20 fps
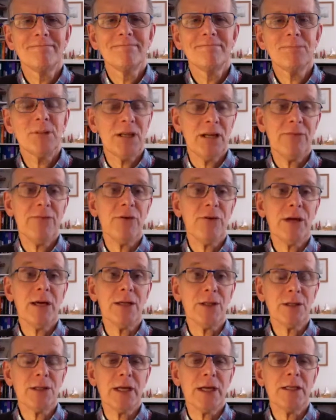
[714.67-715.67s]
But if you
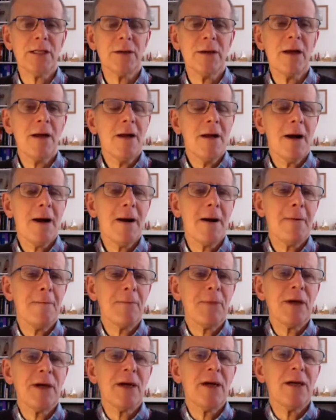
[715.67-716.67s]
then say to,
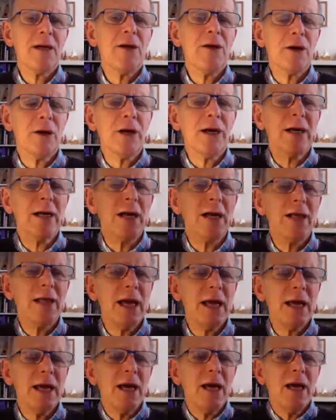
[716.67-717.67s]
and
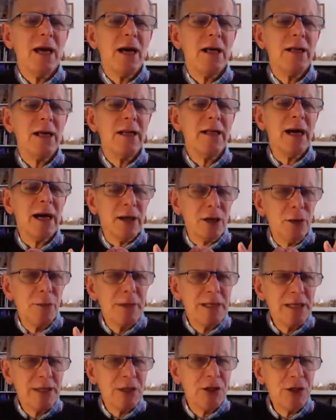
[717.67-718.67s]
then that could
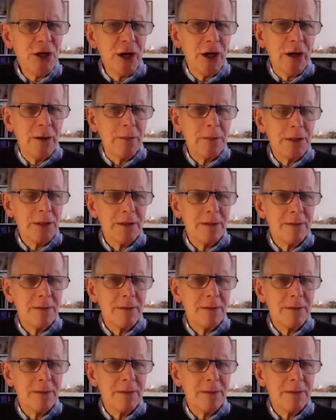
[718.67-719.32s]
be disturbed